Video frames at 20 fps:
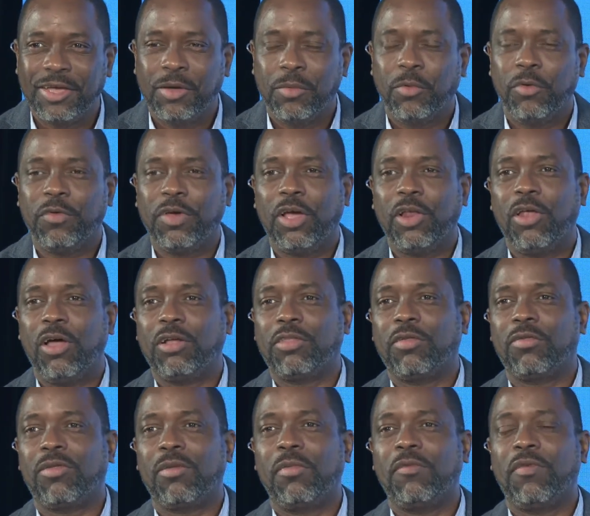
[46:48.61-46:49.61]
Moving along
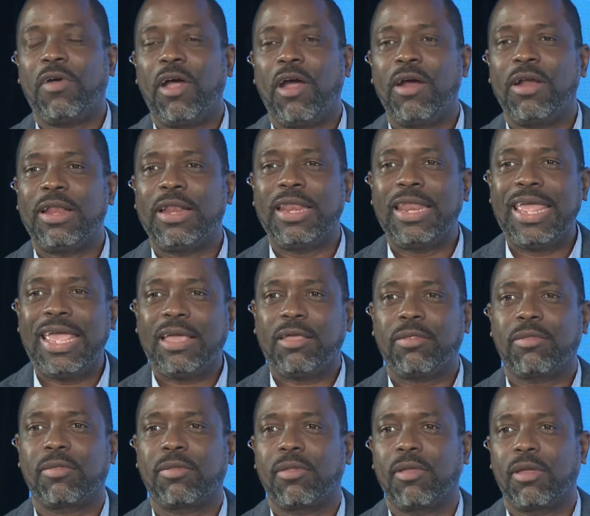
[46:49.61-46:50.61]
to some of our
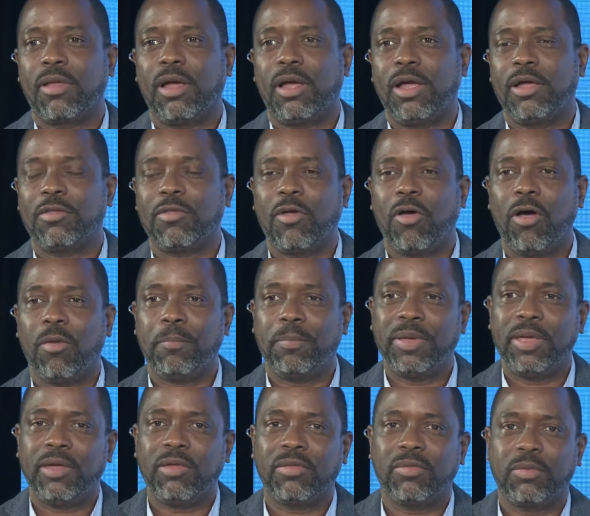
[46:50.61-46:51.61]
next top
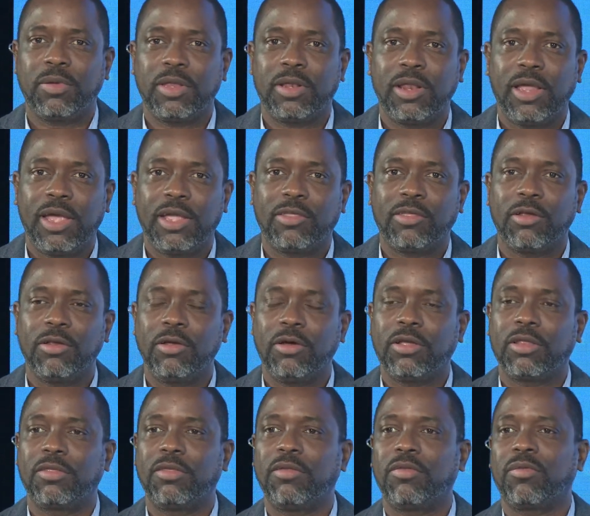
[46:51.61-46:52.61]
picks, we'd like to
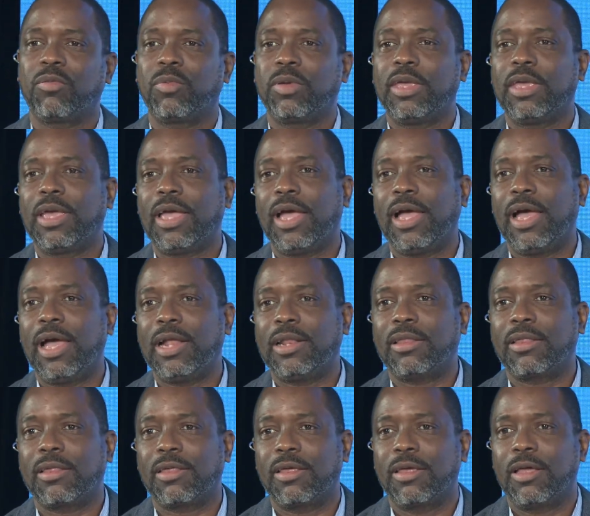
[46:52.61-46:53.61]
look this week at
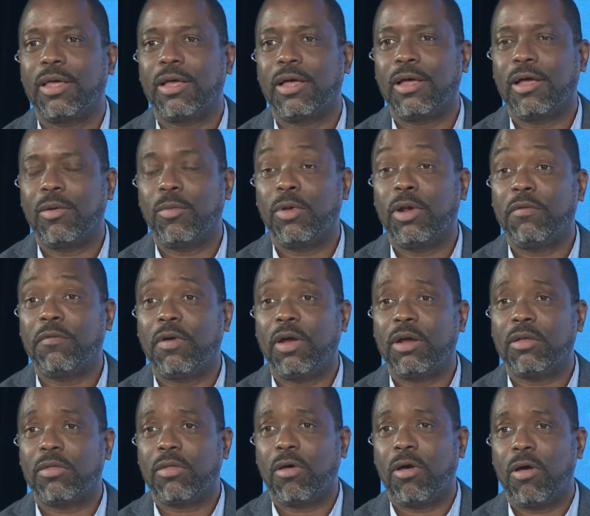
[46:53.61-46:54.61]
one of
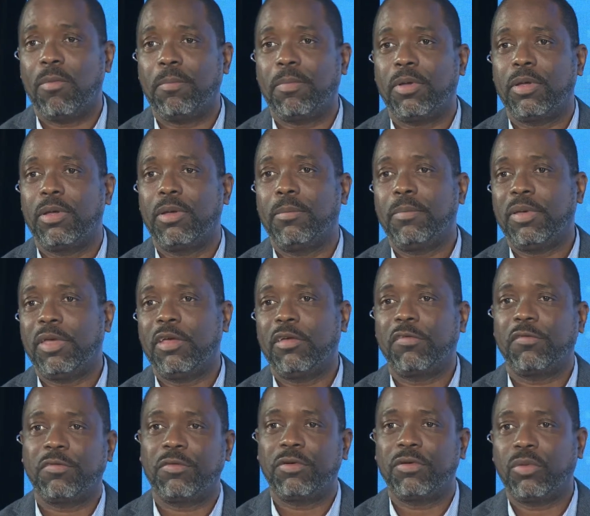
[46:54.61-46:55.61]
our top
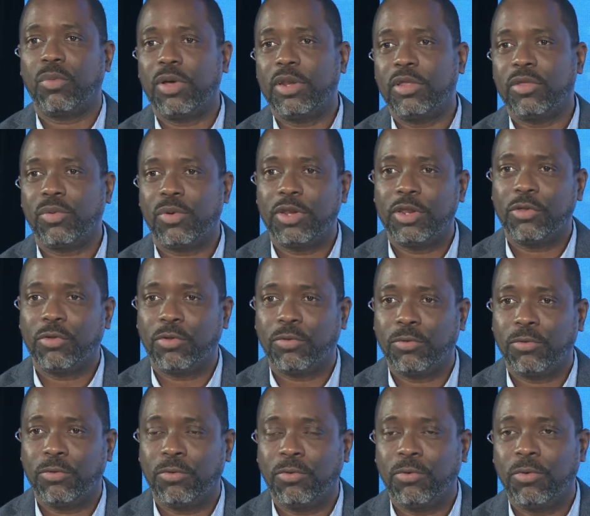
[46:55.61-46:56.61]
picks for
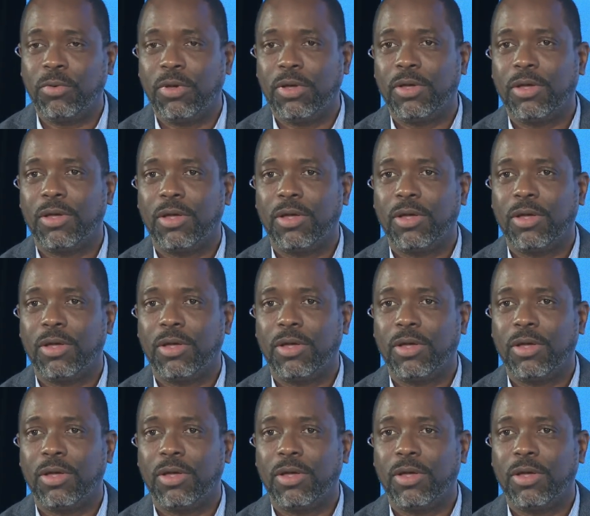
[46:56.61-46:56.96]
2022,